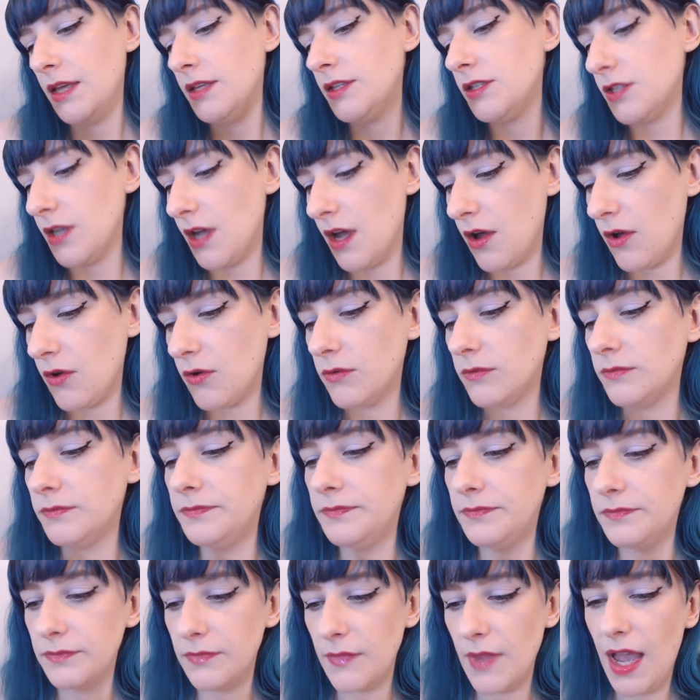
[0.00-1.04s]
so
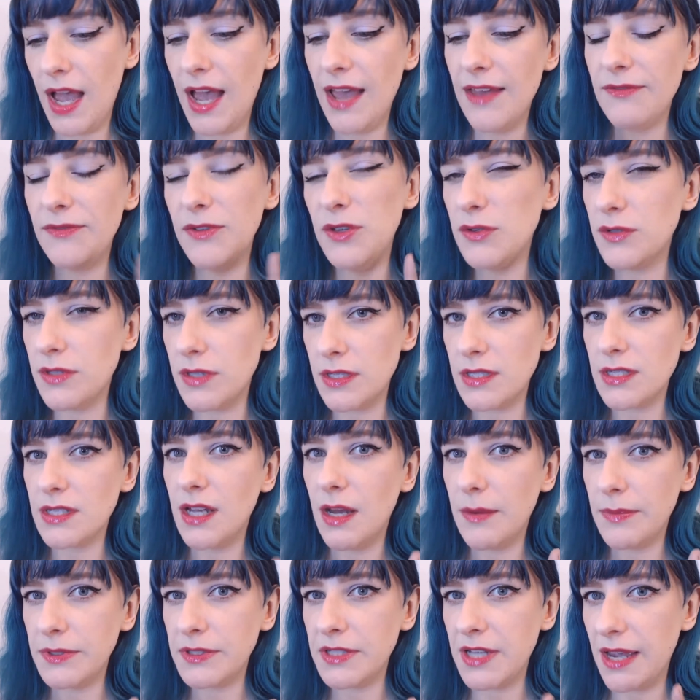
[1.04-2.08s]
I've used this a
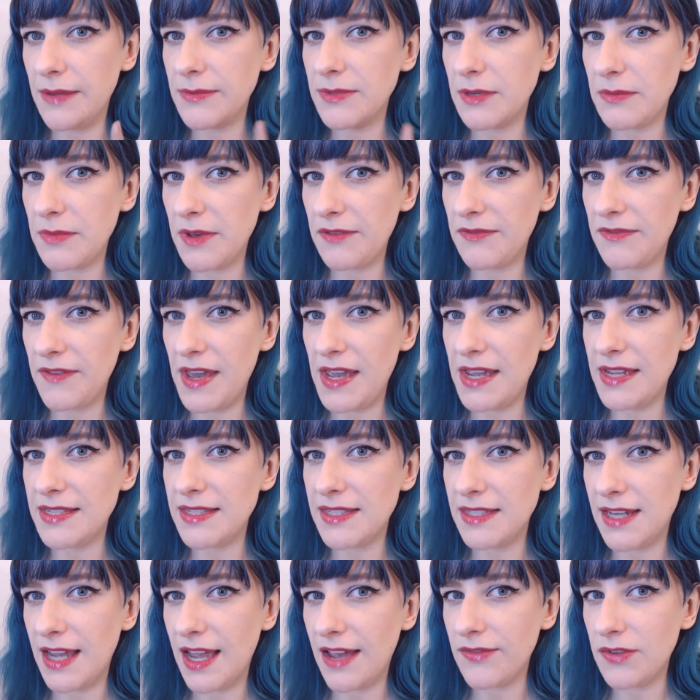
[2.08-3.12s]
couple times on my
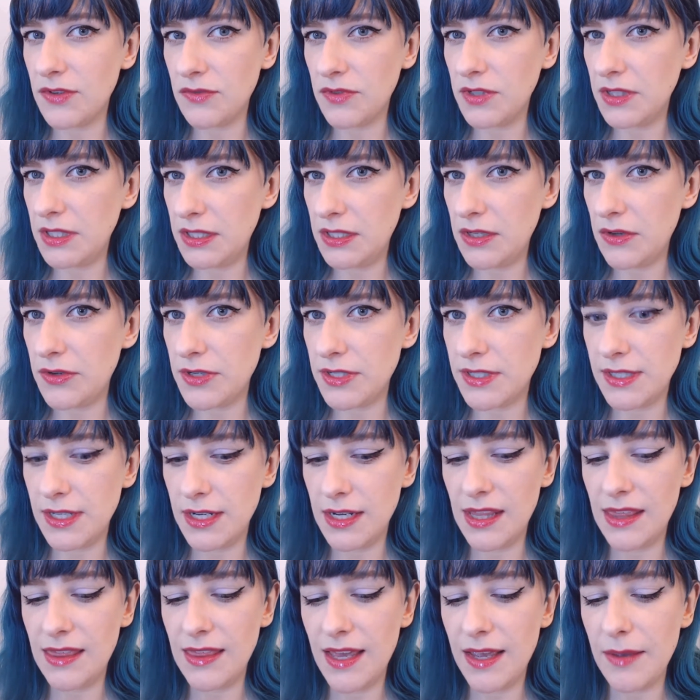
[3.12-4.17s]
face and haven't really noticed
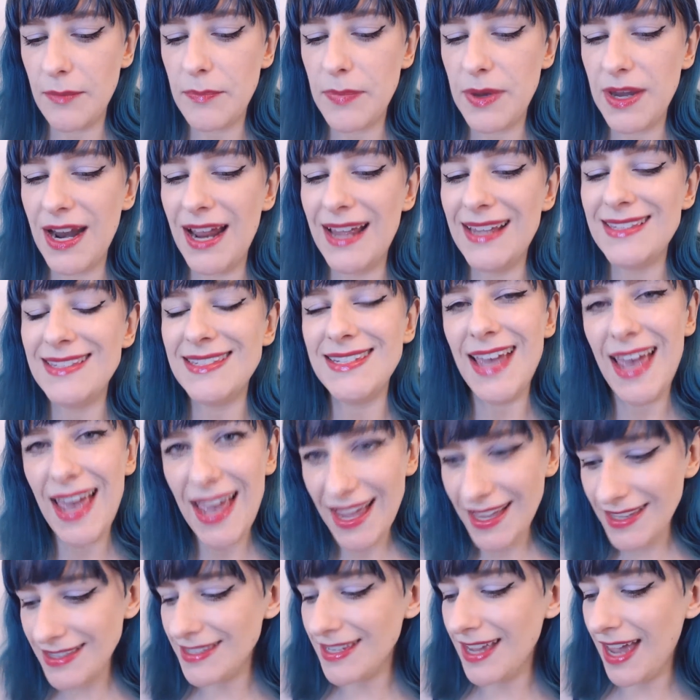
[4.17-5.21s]
anything, but I
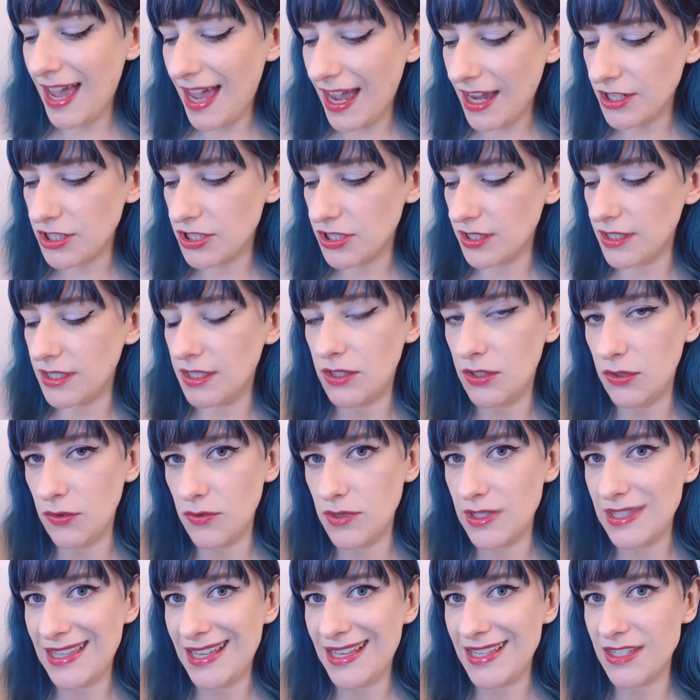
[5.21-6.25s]
tend to actually
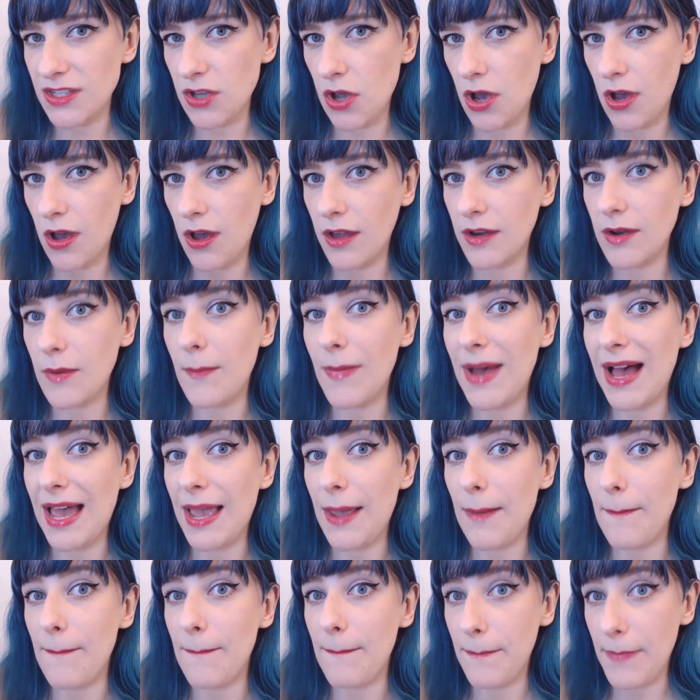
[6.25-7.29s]
use this on
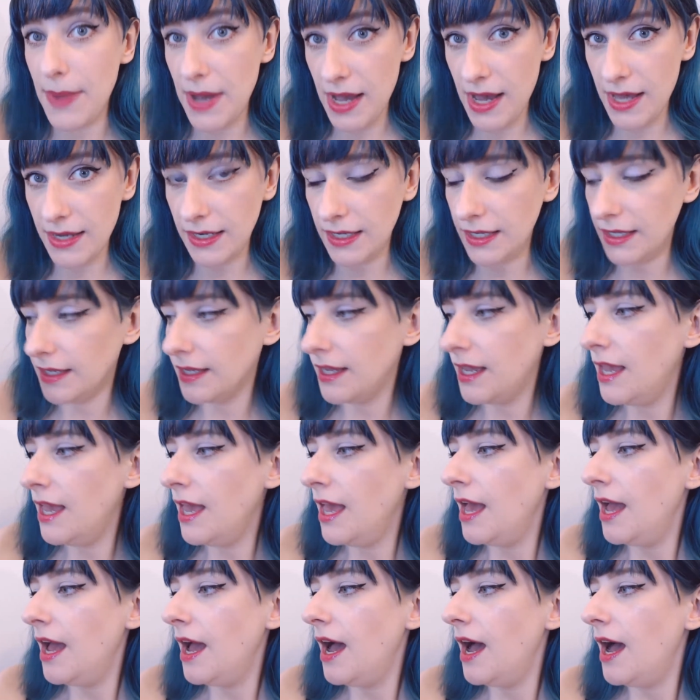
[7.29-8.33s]
my body.
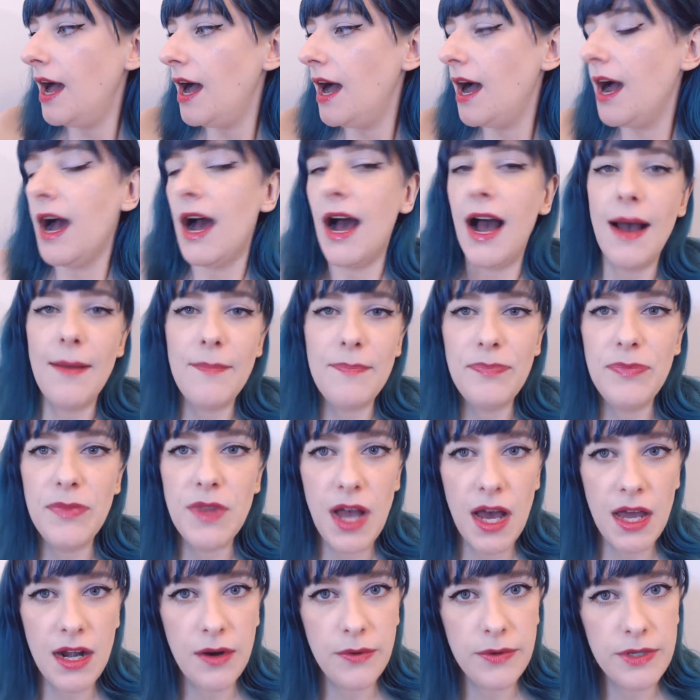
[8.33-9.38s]
I'm
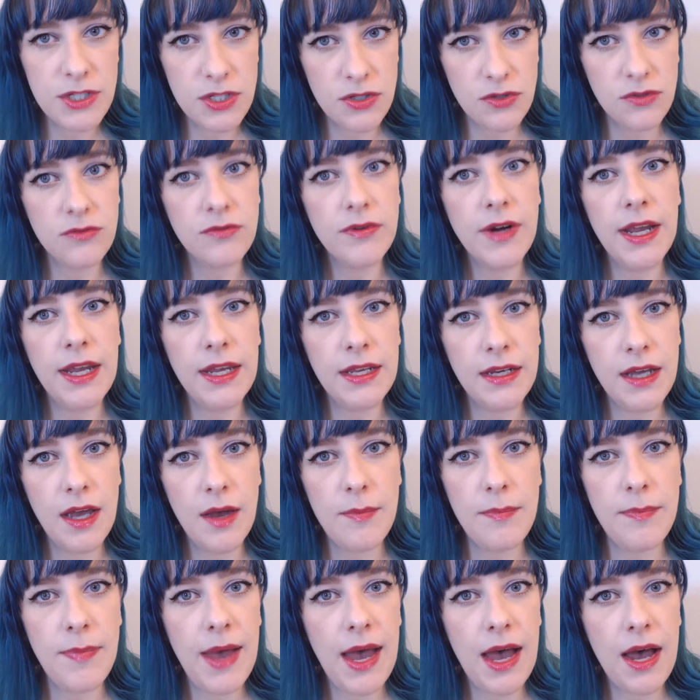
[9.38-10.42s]
not always great
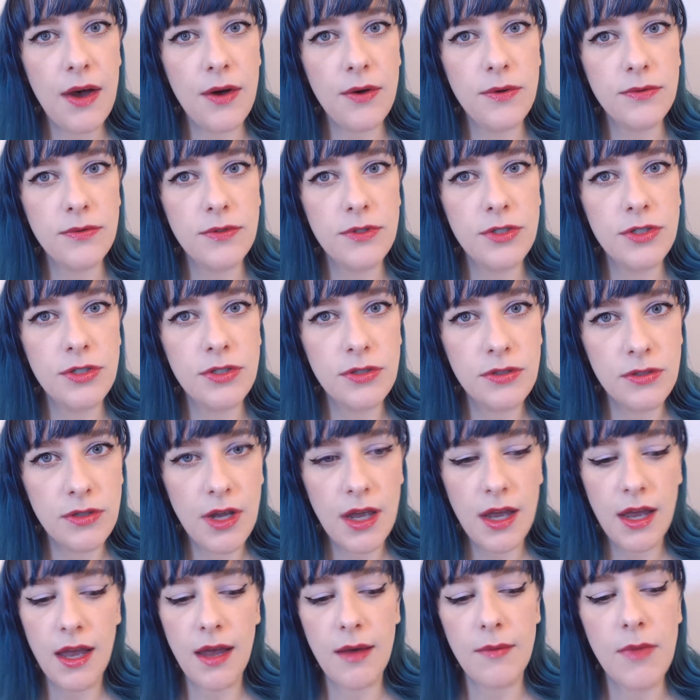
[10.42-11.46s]
about
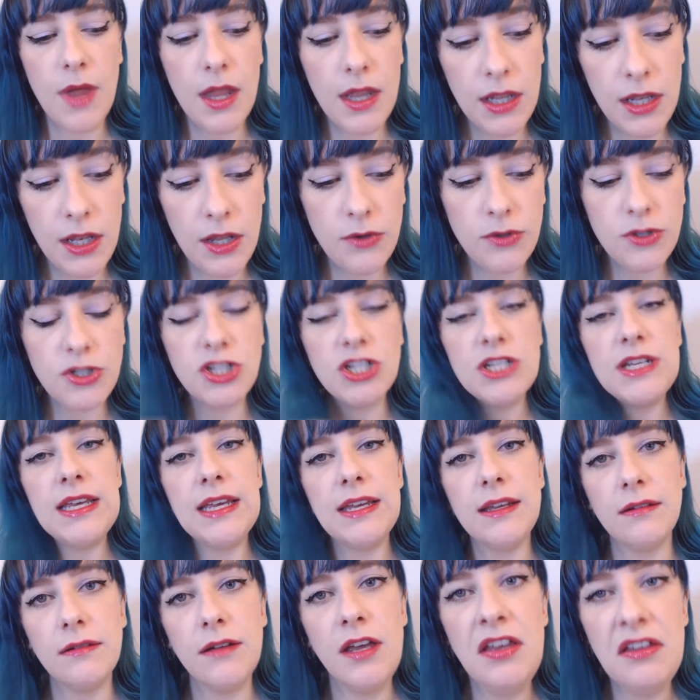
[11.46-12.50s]
um,
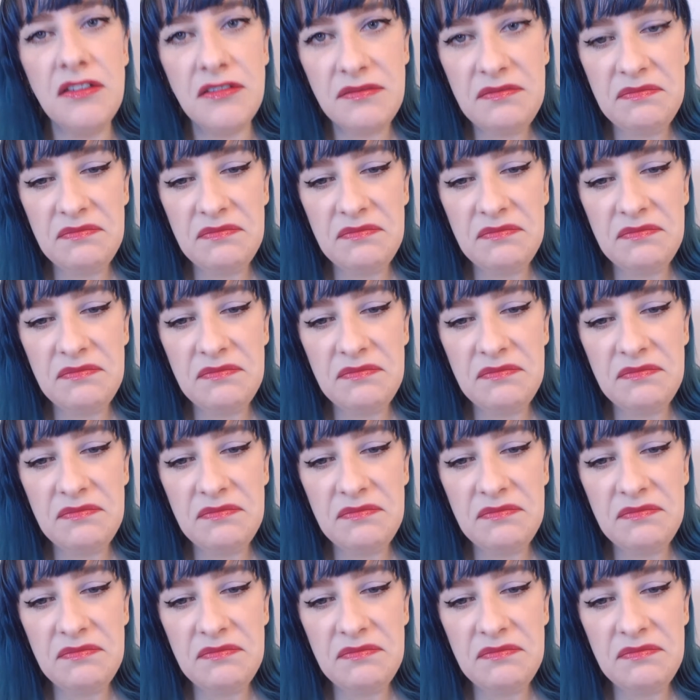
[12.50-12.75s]
lotioning